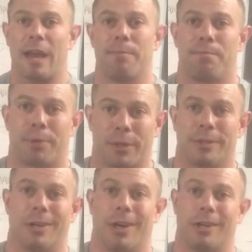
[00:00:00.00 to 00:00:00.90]
and
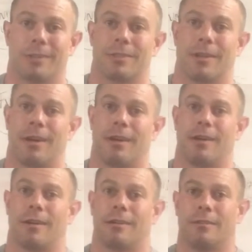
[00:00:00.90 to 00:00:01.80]
bird dogs
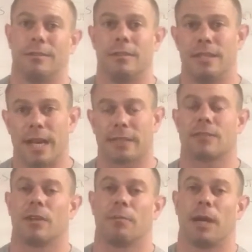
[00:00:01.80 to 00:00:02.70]
are
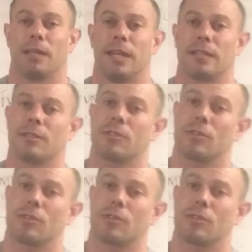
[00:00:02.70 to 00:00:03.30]
next on my list.